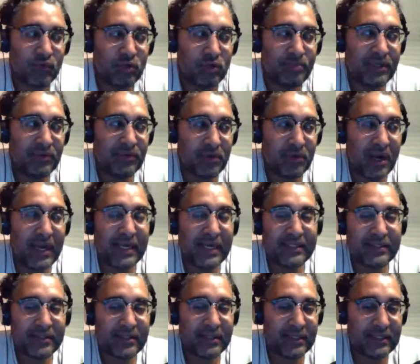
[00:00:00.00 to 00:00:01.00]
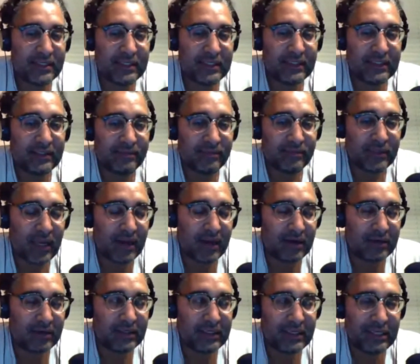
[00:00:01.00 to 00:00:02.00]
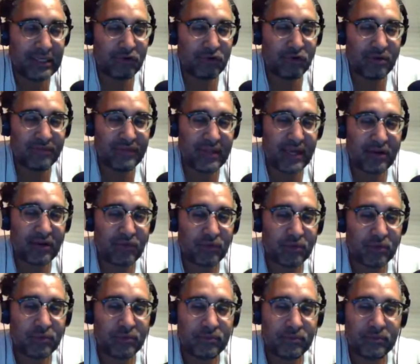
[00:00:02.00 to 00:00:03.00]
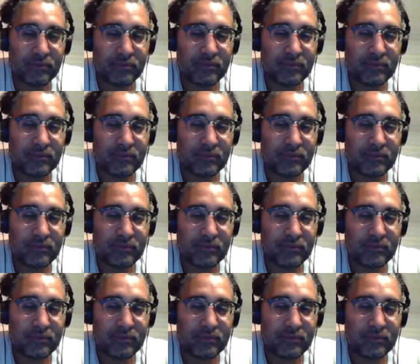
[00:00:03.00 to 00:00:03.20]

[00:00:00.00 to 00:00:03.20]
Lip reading: Is Ruby Riot the kind of leader of that crew?